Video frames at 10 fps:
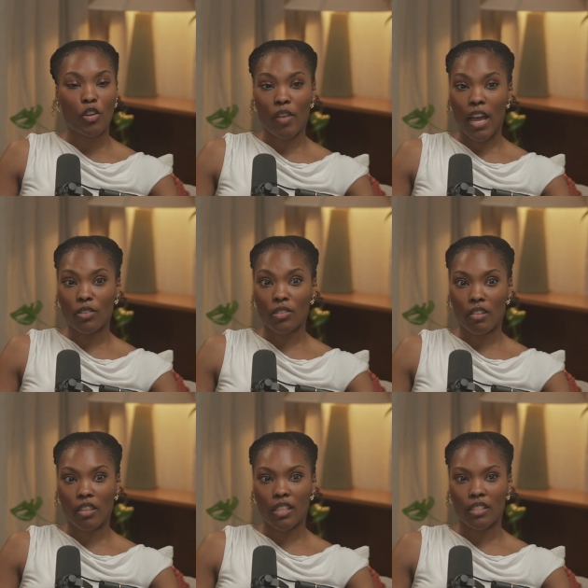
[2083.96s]
of house
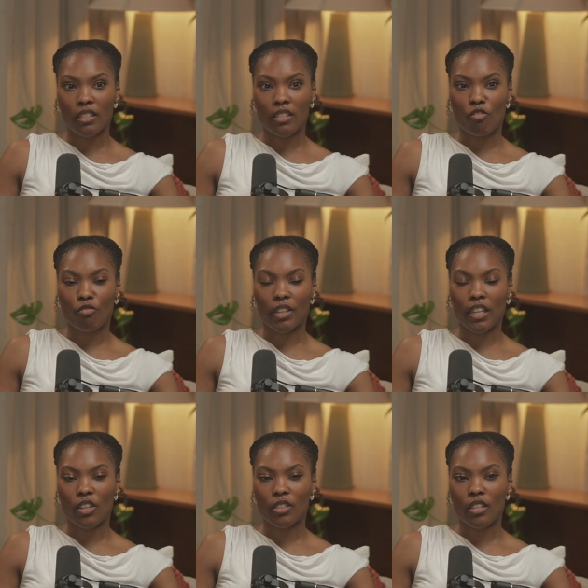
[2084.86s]
in theatres are
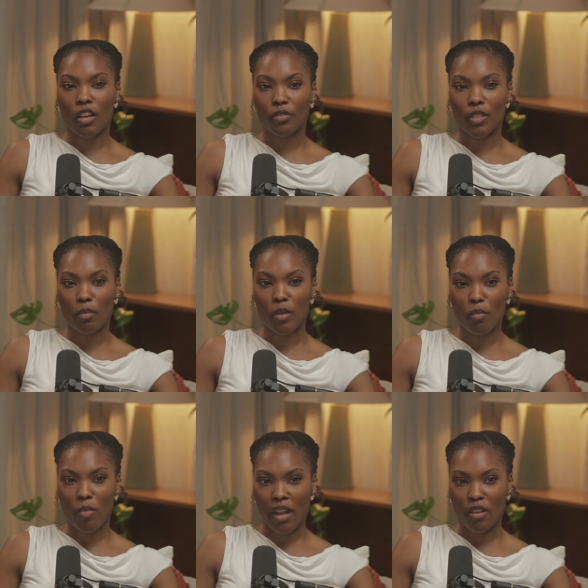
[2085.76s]
really looked after, but
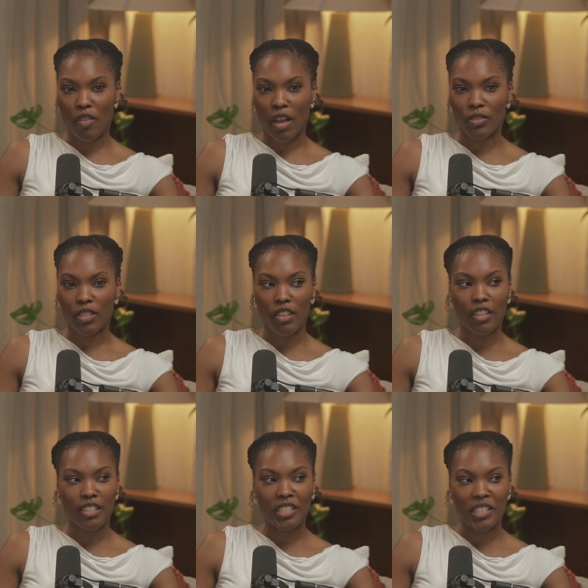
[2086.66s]
the back of house in
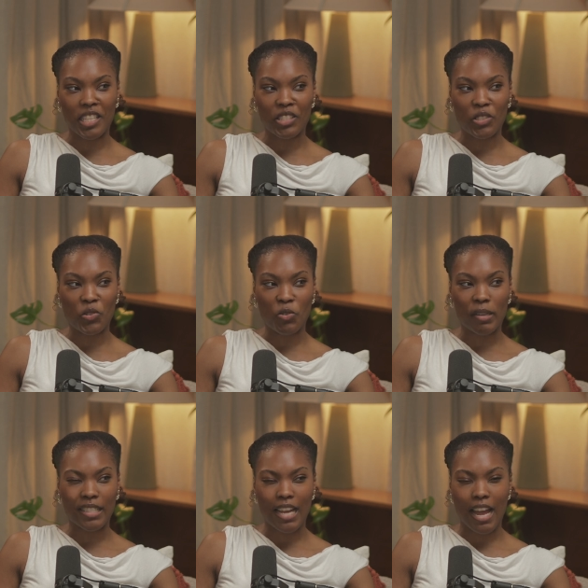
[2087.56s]
theatres isn't
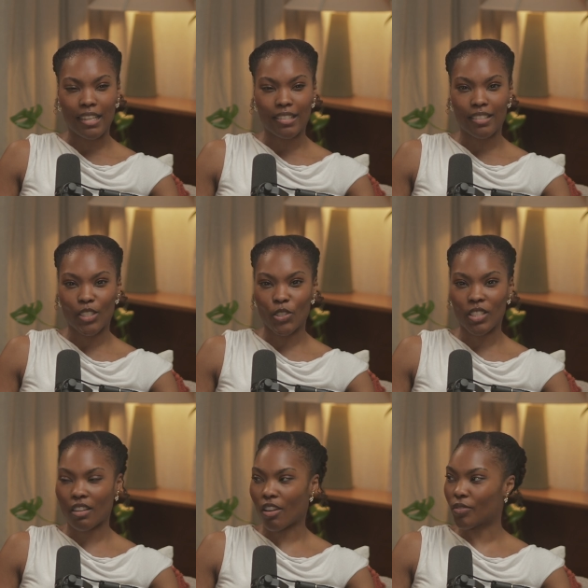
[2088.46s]
always as
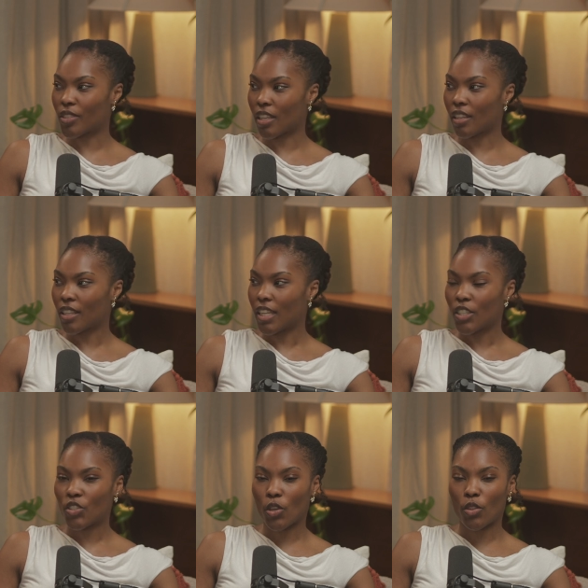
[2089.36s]
looked after.
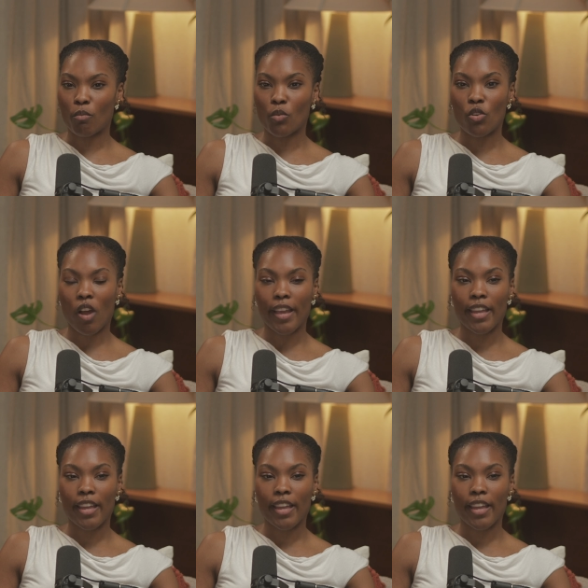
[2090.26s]
So the more I